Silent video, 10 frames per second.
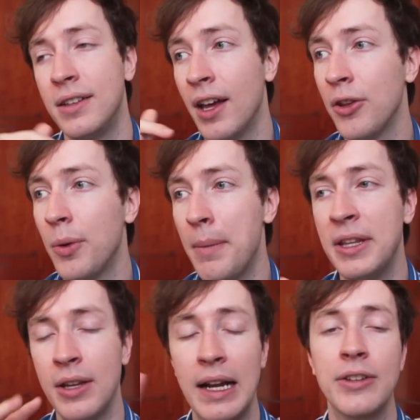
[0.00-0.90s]
The other, I
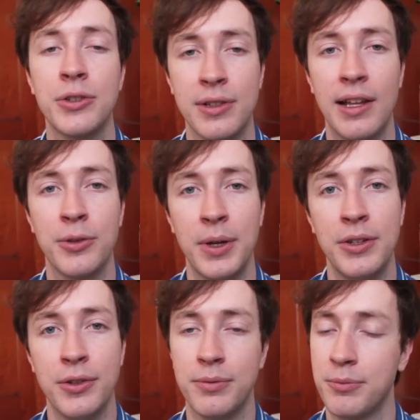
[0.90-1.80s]
mean, I guess there's lots of
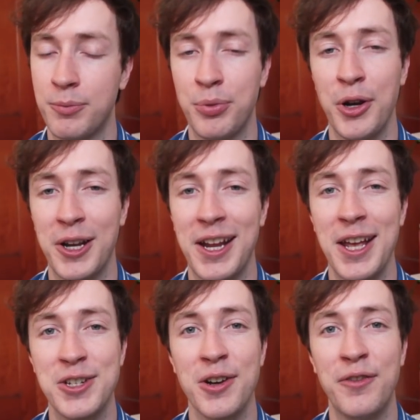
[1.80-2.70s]
ways your printer could
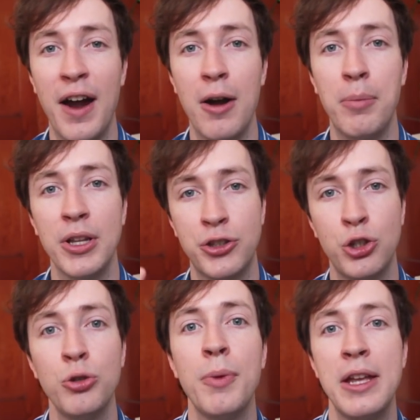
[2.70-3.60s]
catch on fire, but
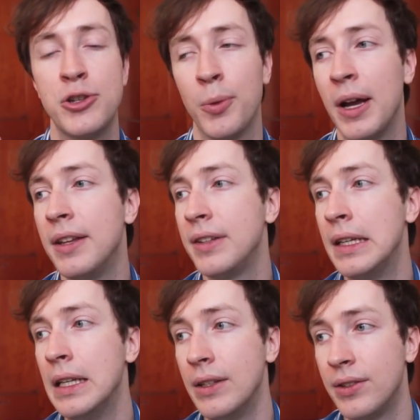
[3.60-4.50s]
two major ways
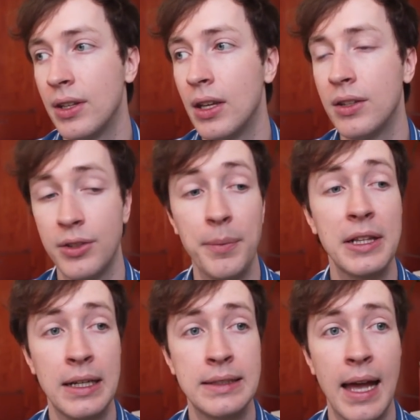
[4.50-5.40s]
is
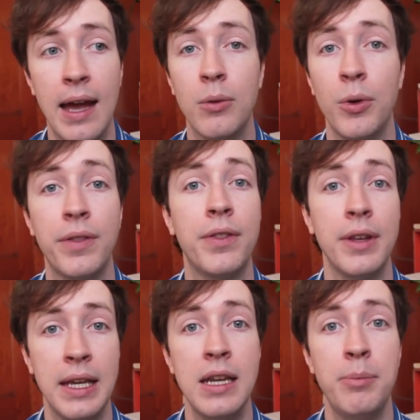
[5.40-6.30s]
something like that with
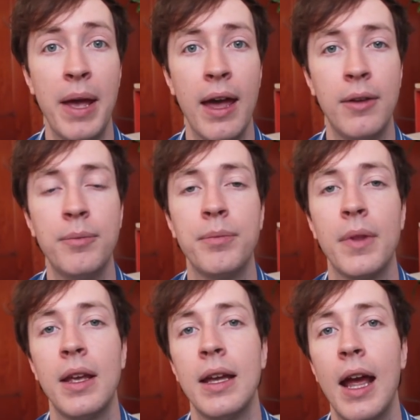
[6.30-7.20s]
the heated bed,
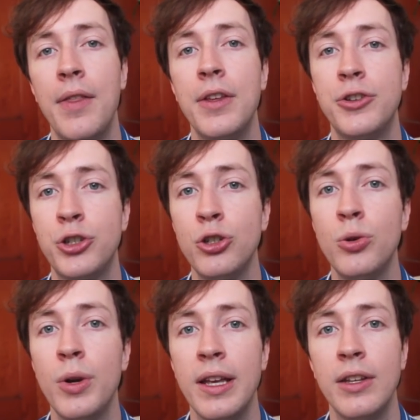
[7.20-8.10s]
and then
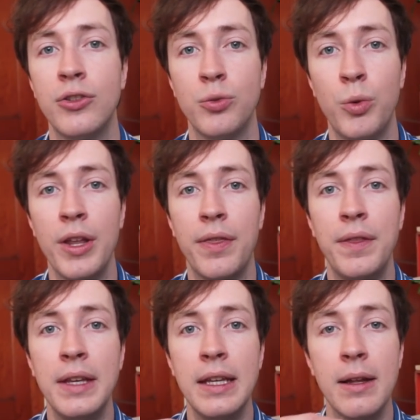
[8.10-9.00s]
two is with
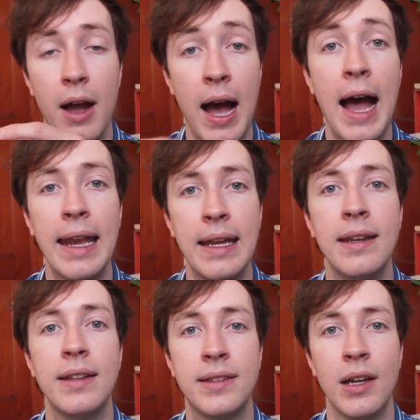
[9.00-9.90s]
the hot
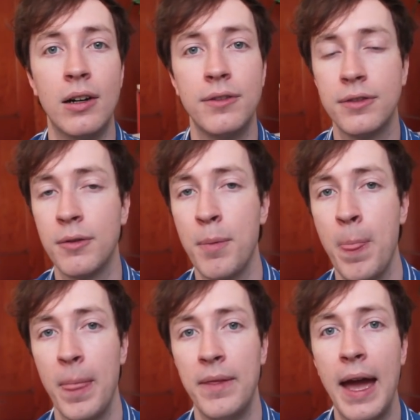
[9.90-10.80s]
end itself
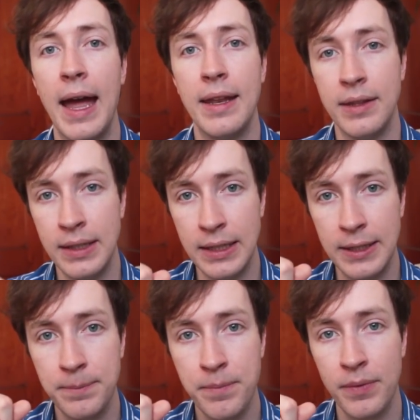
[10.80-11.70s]
that
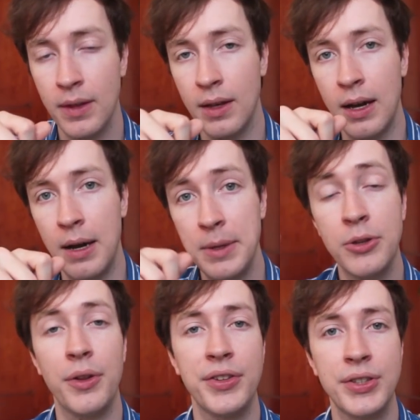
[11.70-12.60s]
the uh,
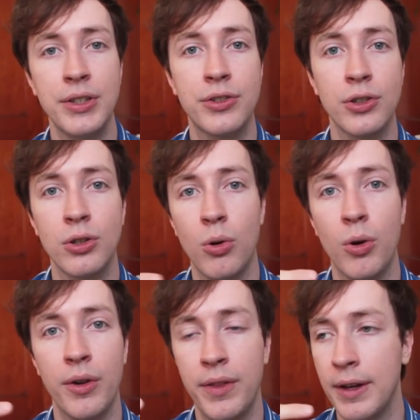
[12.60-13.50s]
either the sensor
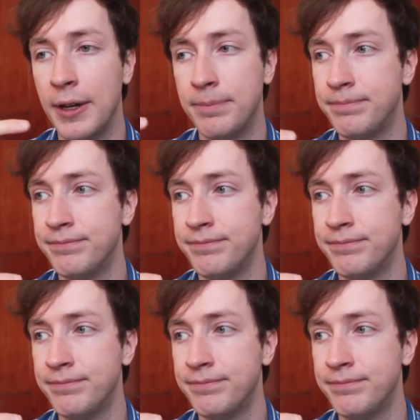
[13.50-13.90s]
or the